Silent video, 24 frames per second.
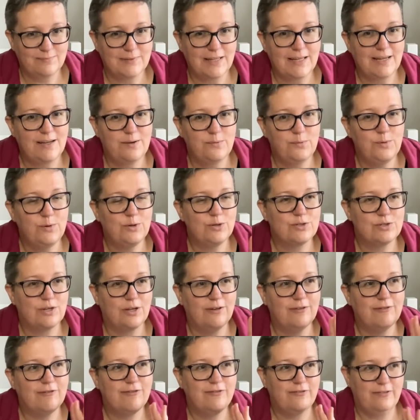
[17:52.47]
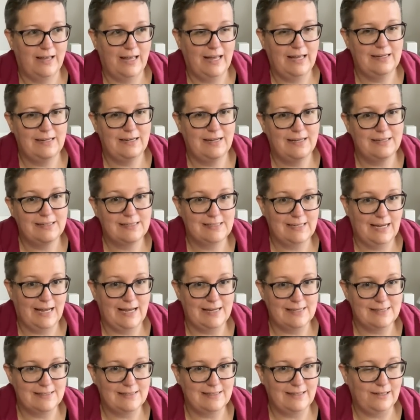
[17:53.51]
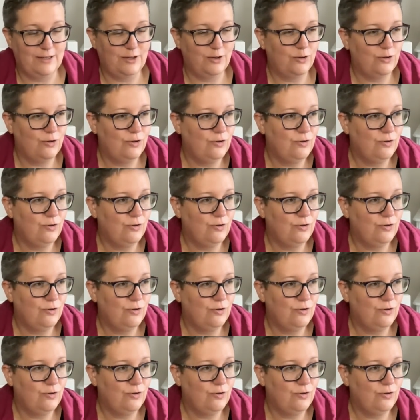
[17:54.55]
It was fantastic.